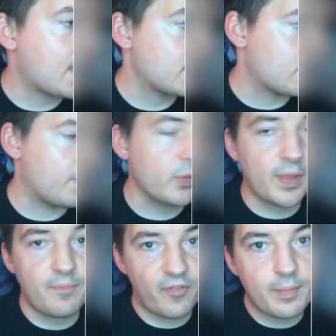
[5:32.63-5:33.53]
they're both
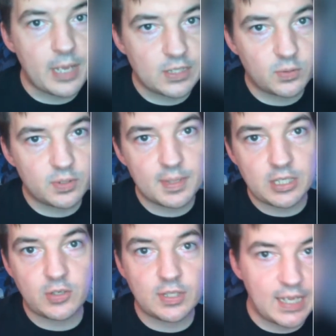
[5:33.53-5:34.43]
amphibious, which
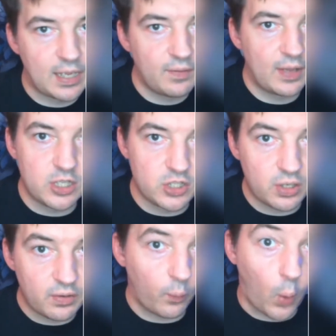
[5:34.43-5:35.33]
means you can take advantage
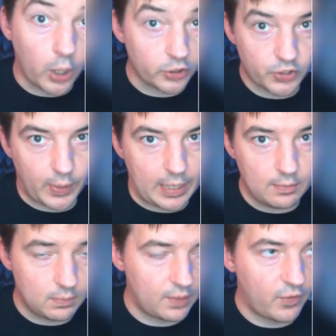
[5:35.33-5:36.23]
of water
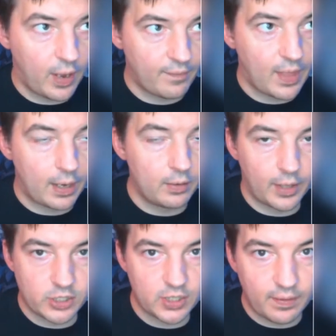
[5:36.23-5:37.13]
terrain. If you have that, it'll
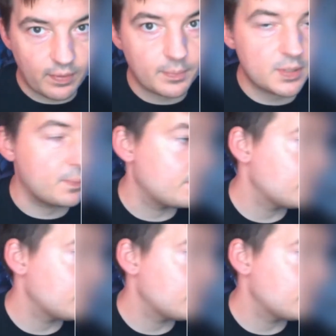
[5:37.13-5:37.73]
actually give them some